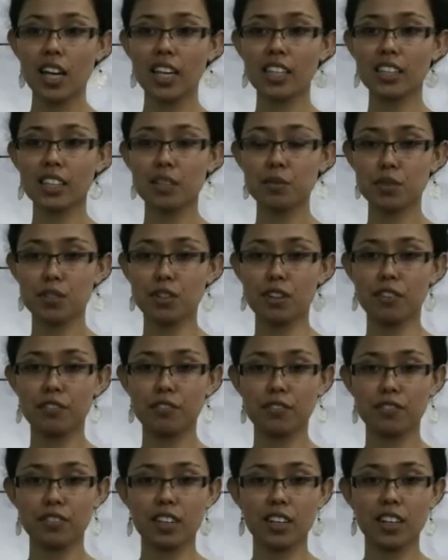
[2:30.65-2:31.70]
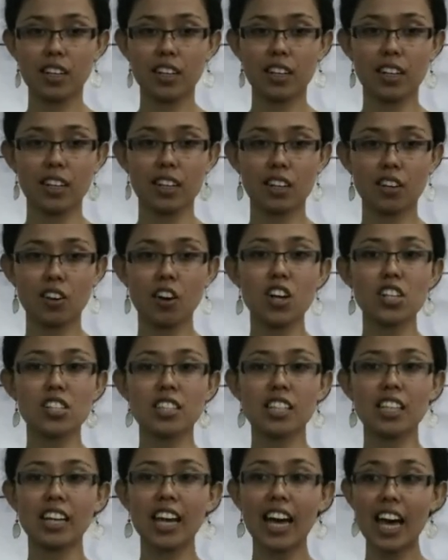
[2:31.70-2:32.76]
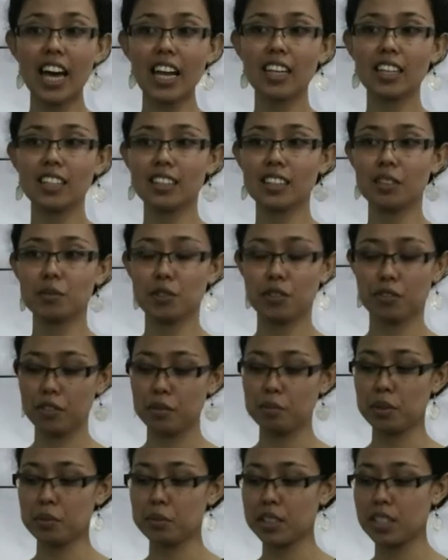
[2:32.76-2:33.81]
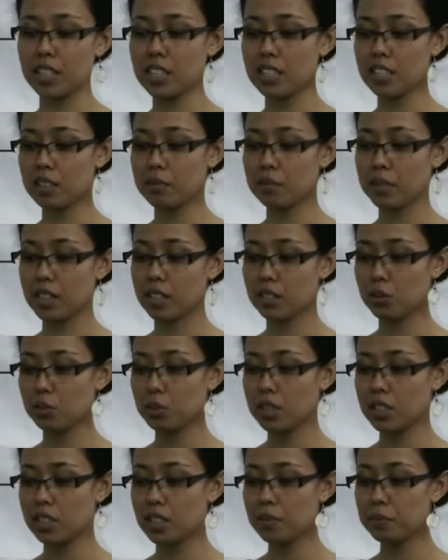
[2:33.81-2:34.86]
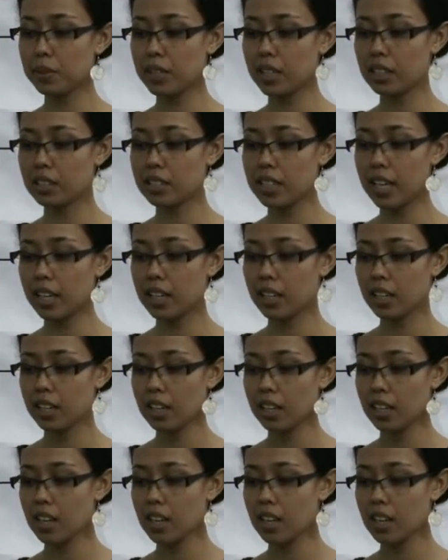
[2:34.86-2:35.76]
in terms of costing and in terms of implementation, because we simply take